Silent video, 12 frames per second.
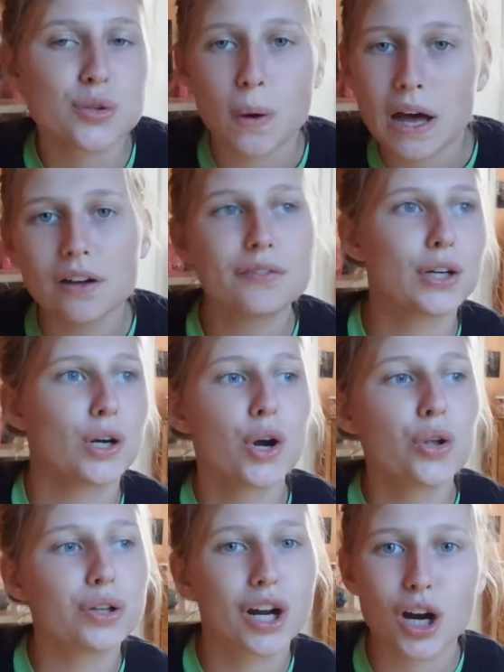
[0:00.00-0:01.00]
twelve year
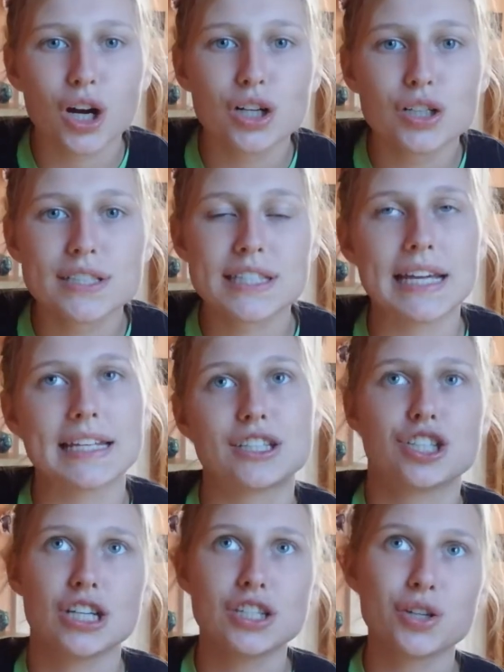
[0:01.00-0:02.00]
old girls,
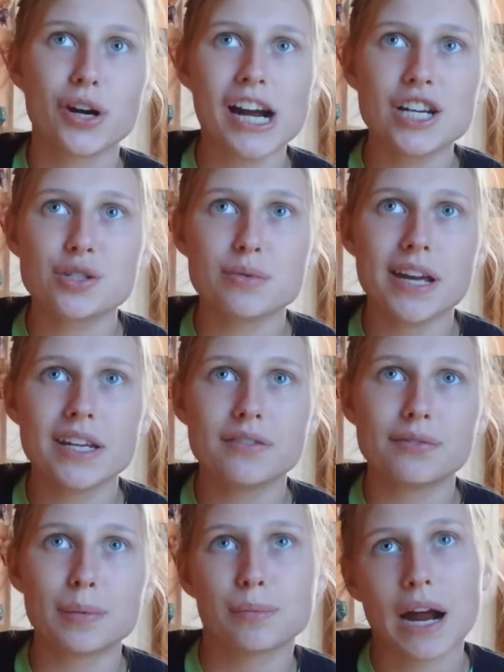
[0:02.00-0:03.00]
like just
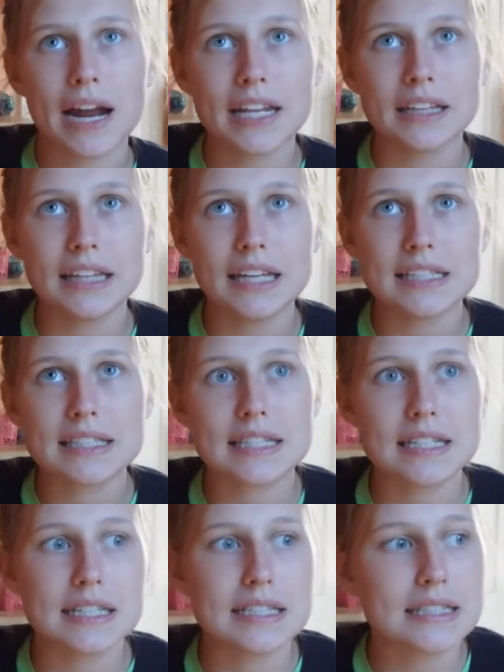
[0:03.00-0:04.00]
graduated from riding
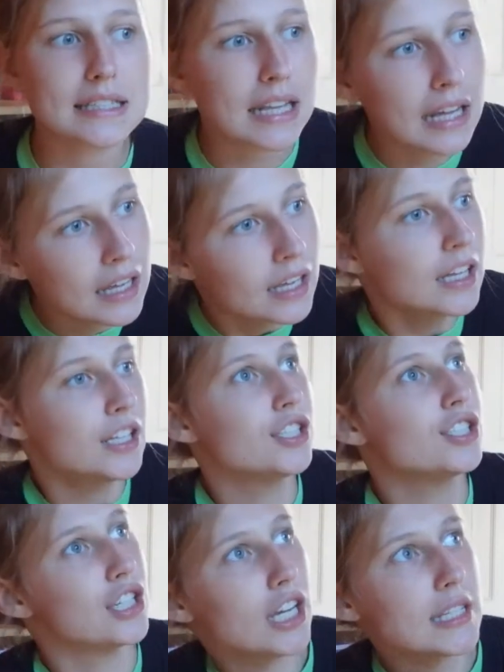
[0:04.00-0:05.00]
lessons,
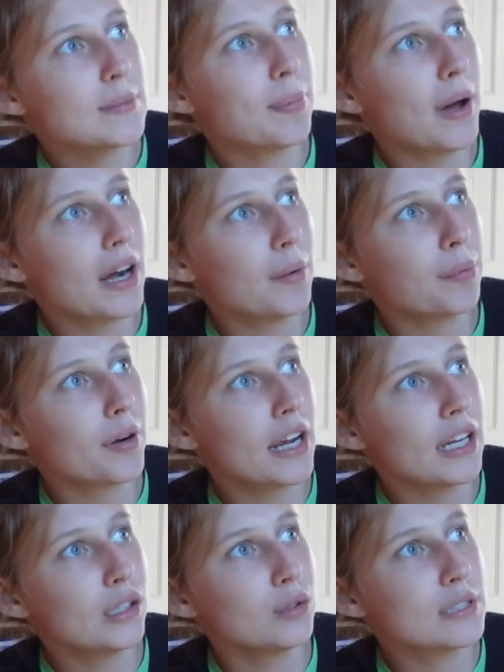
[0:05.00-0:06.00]
just bought a
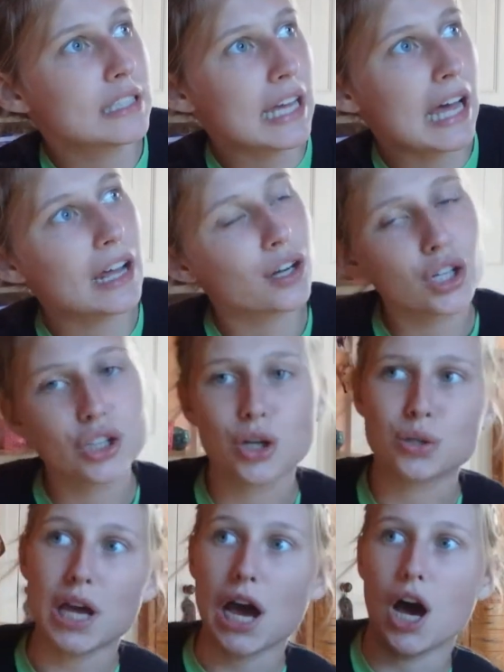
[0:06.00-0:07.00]
brand new saddle,
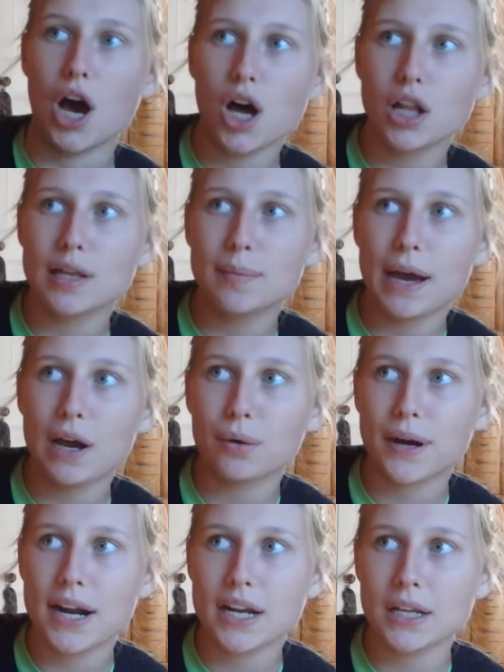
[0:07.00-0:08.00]
knows all
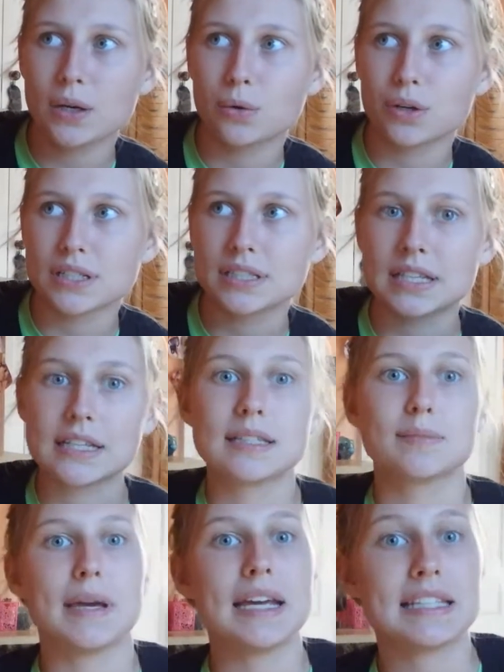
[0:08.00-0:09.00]
about riding
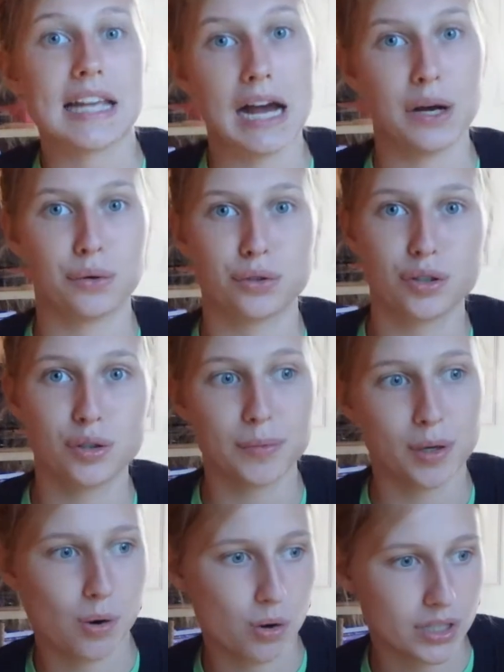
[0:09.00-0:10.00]
horses, makes how to
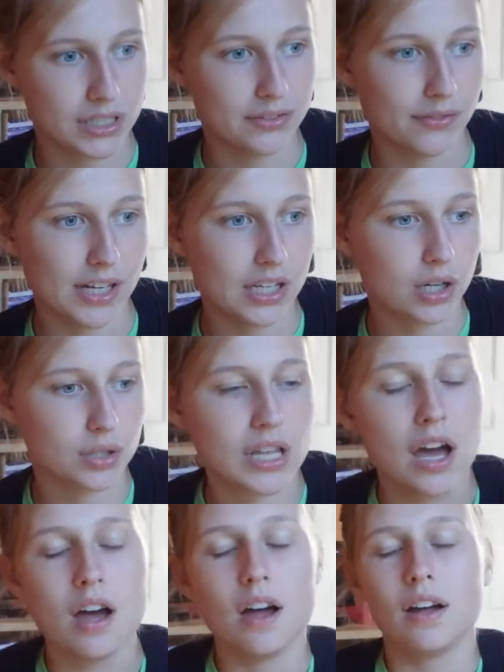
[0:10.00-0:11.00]
groom your horse
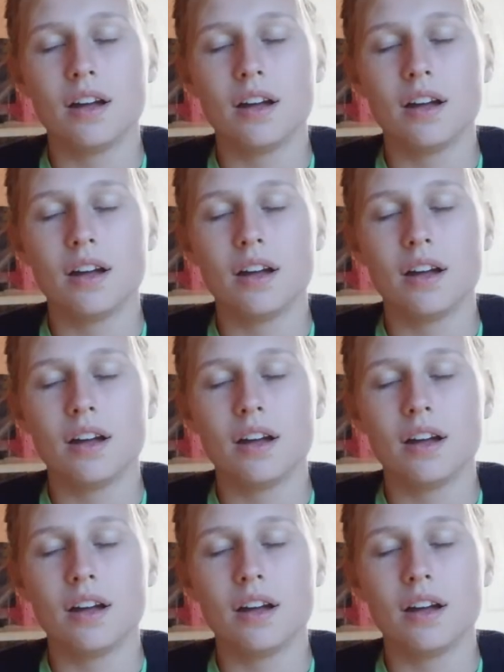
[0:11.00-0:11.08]
videos.